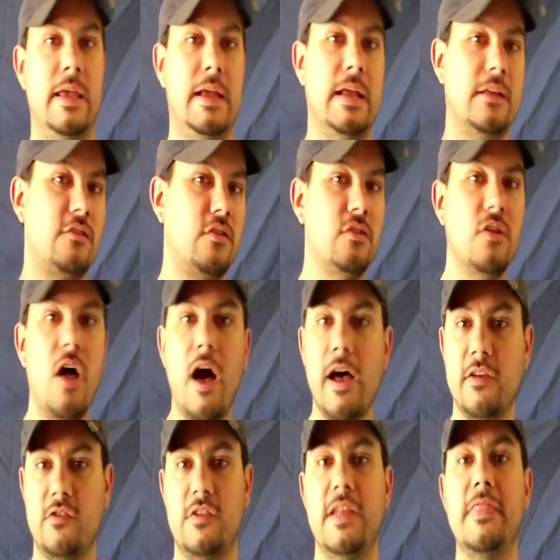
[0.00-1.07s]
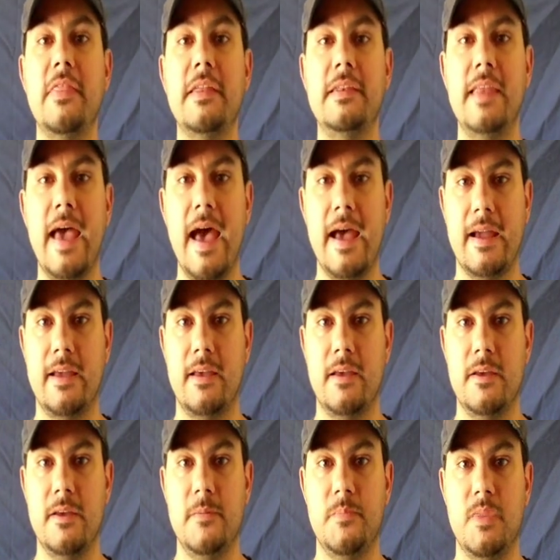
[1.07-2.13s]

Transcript: It gets lost in the deck.